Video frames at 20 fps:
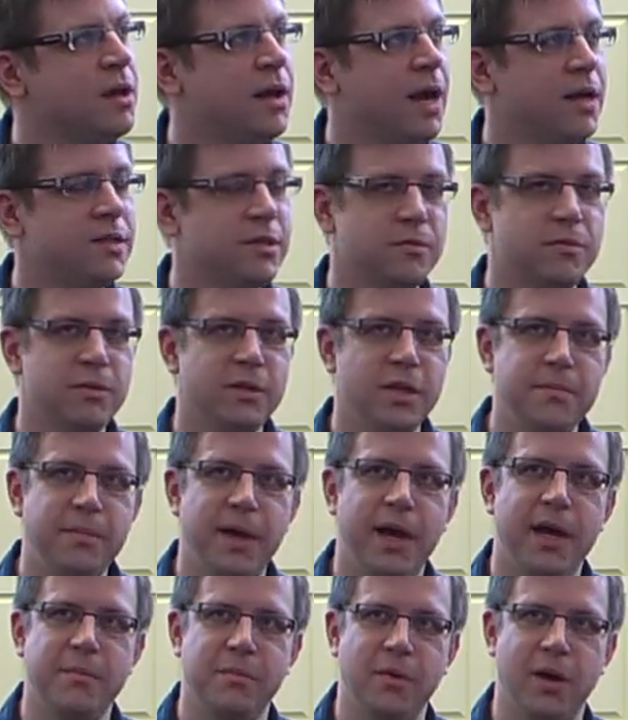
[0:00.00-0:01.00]
That's a really
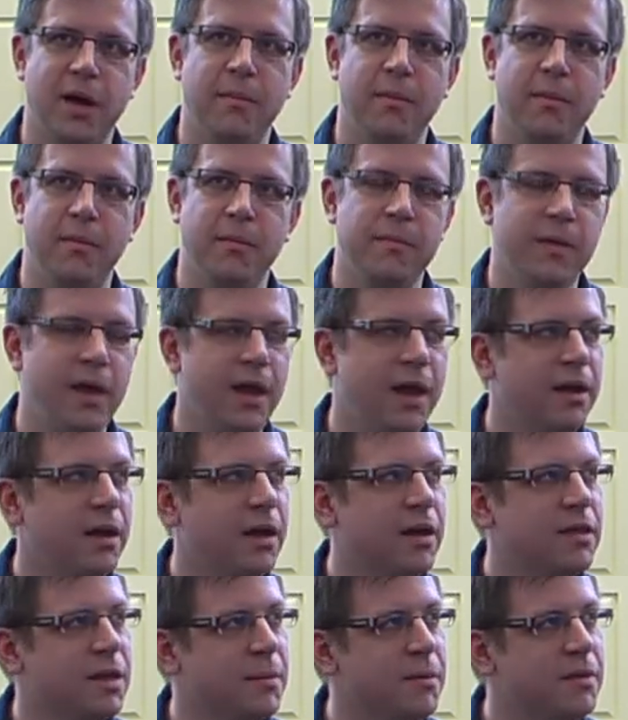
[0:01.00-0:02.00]
bad problem. And
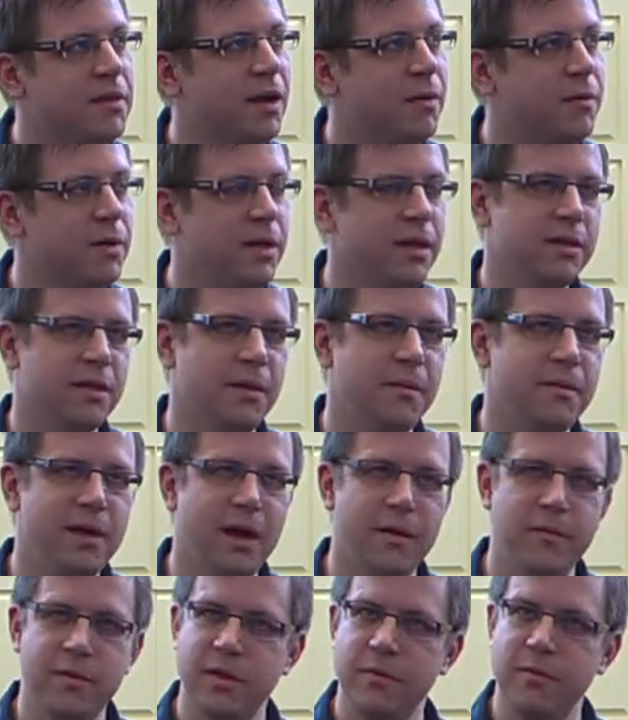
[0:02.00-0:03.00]
some of that we
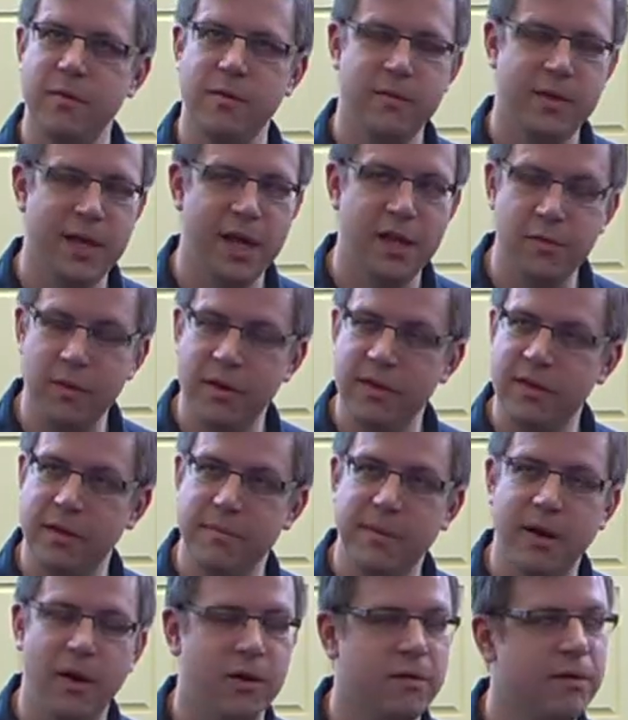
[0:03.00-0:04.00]
can't do anything
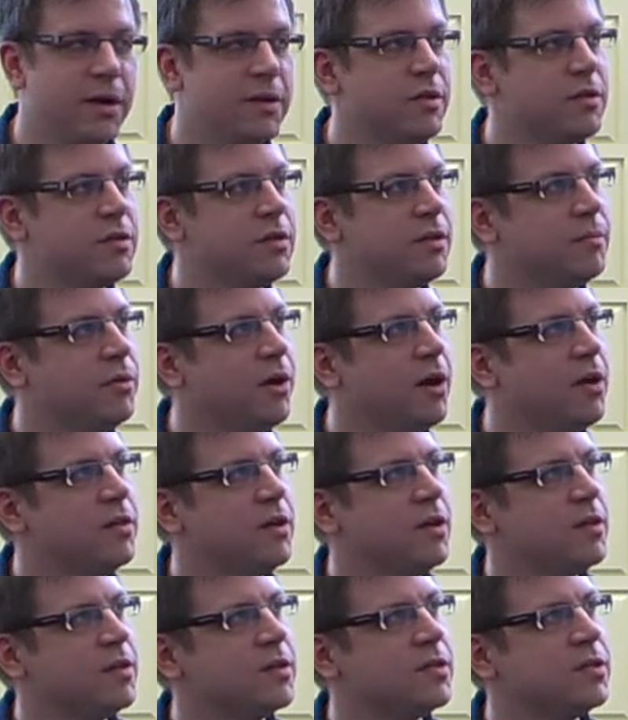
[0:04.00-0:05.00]
about, right? Just the
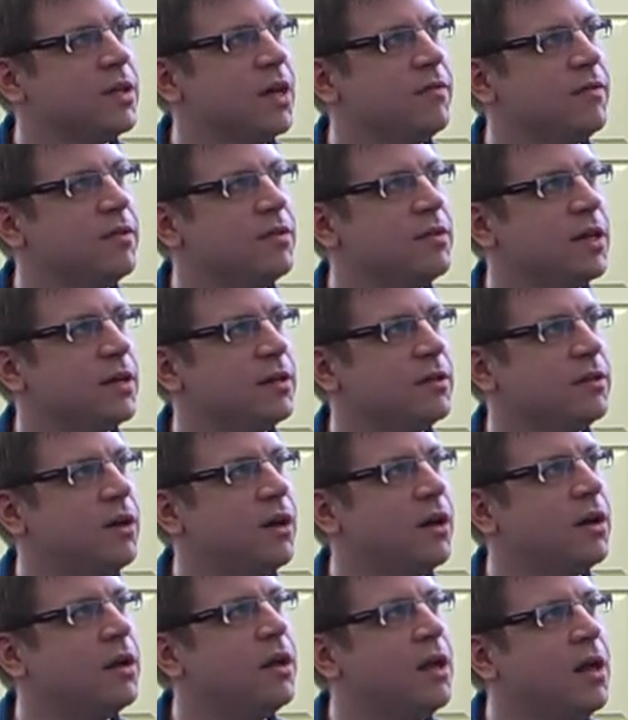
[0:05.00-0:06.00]
process itself is the second
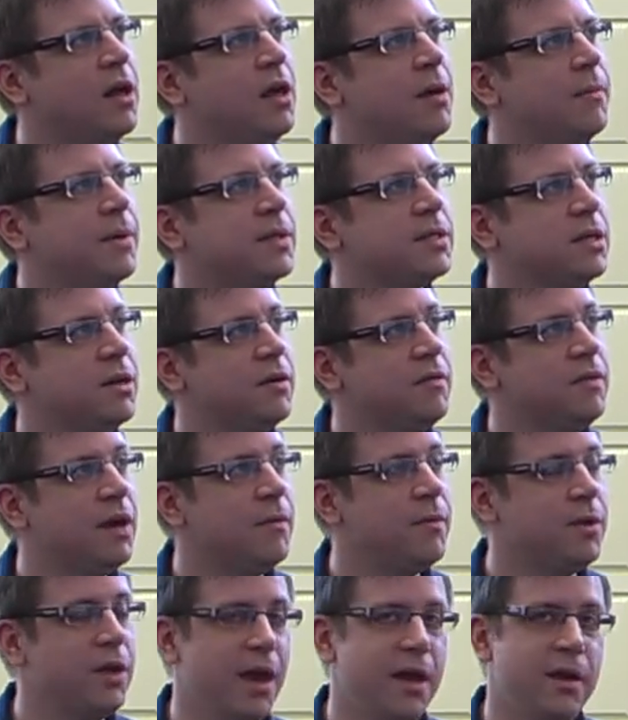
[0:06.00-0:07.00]
law. But some of
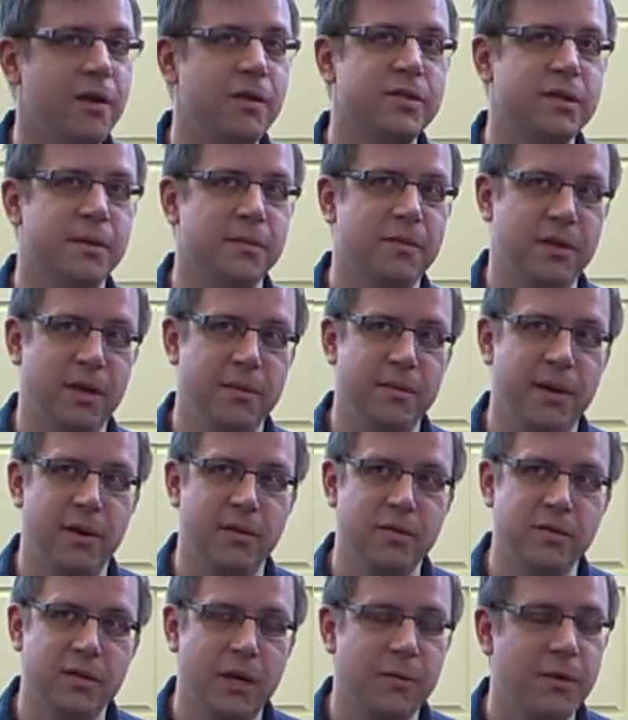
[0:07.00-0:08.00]
that we can do something
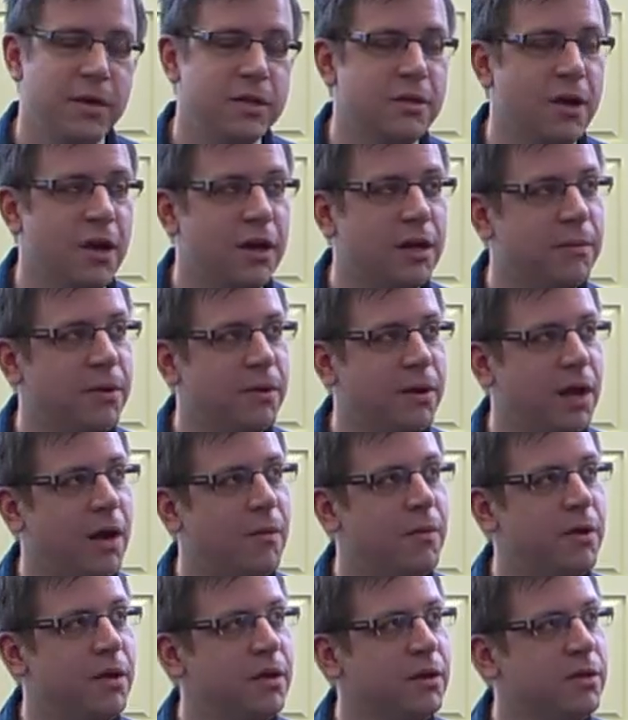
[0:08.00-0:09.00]
about. So I want to talk about
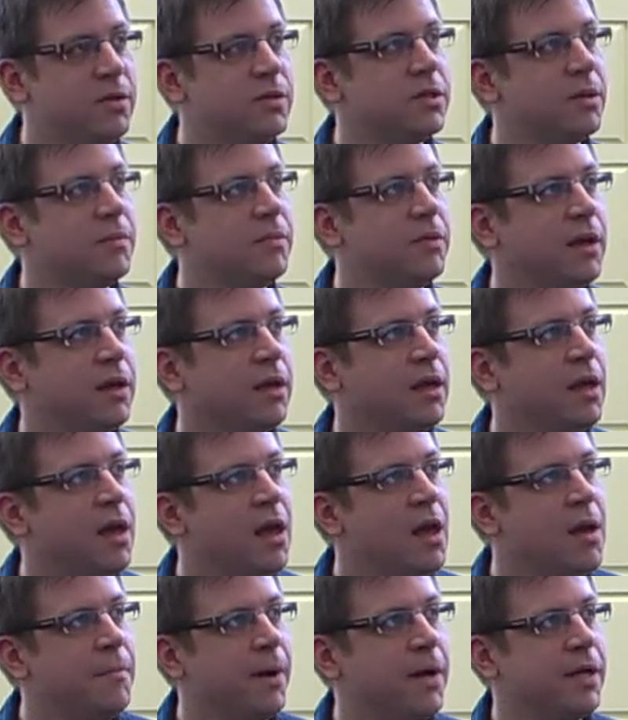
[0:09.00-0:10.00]
how we can do something
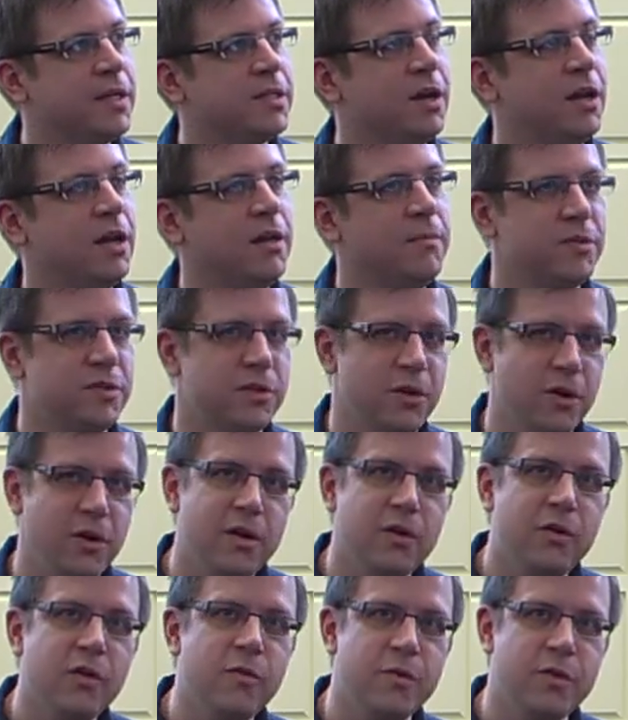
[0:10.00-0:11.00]
by designing
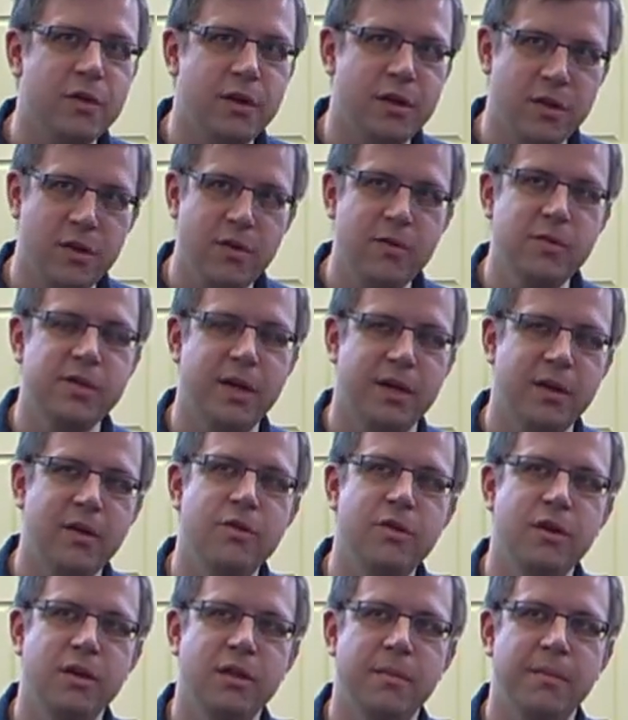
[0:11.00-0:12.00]
materials which can use
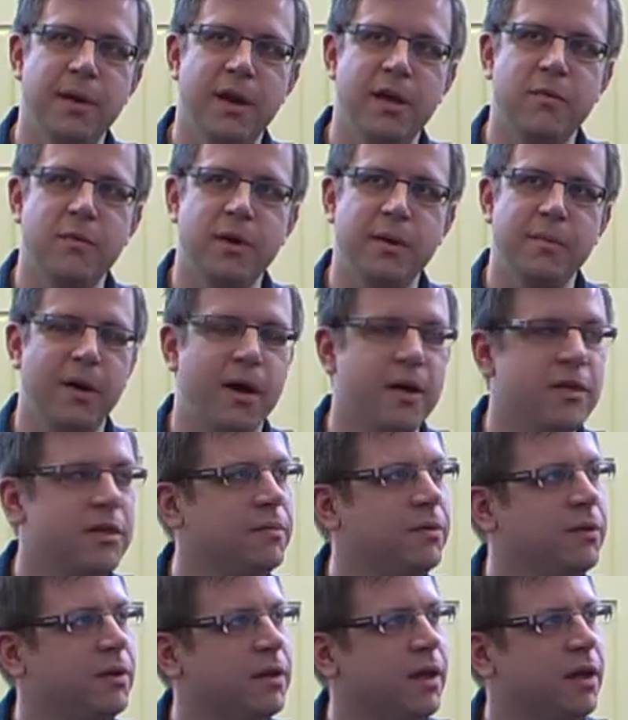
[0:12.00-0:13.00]
energy in the best way
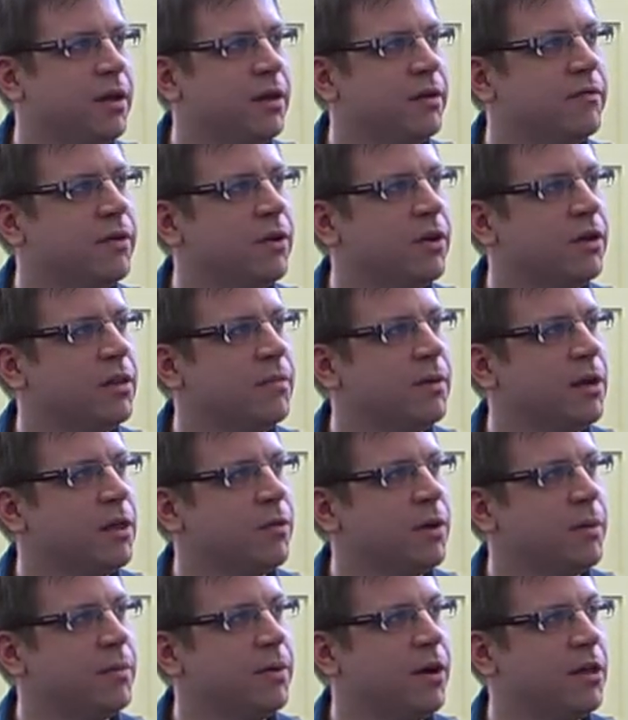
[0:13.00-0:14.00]
possible, and convert it in the
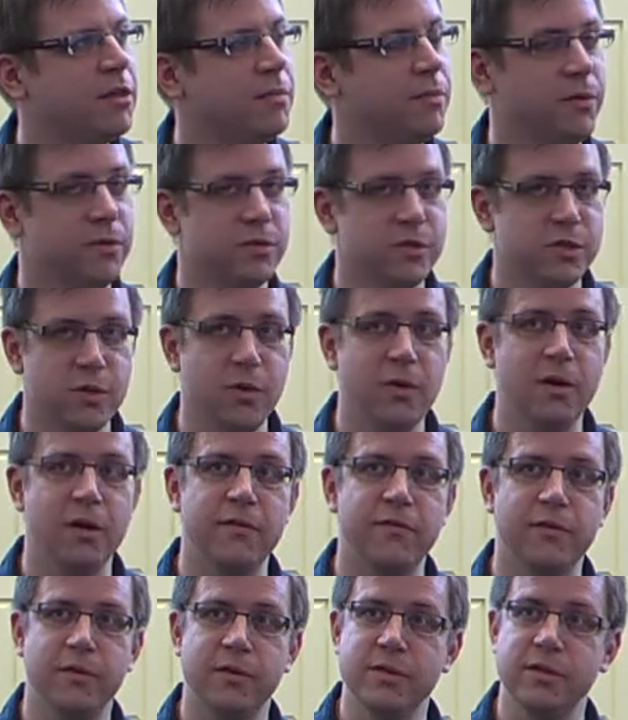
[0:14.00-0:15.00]
best way possible and store
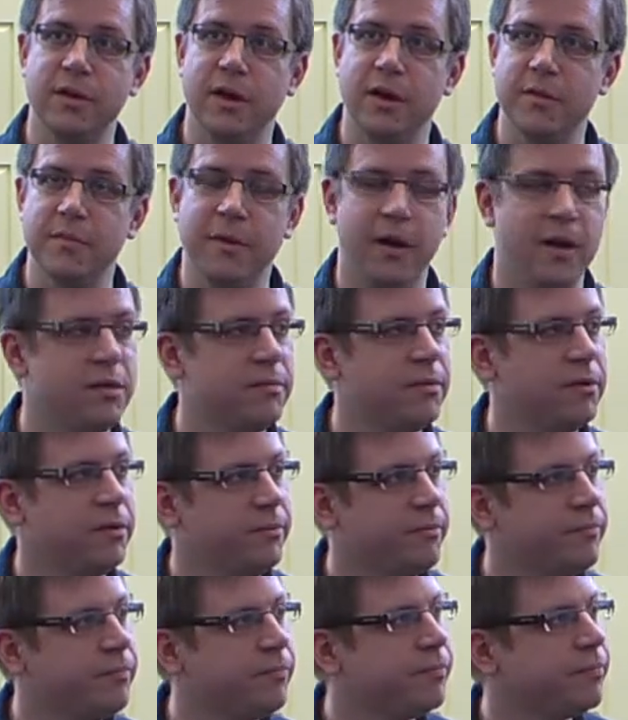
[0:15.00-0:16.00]
it for as long as possible.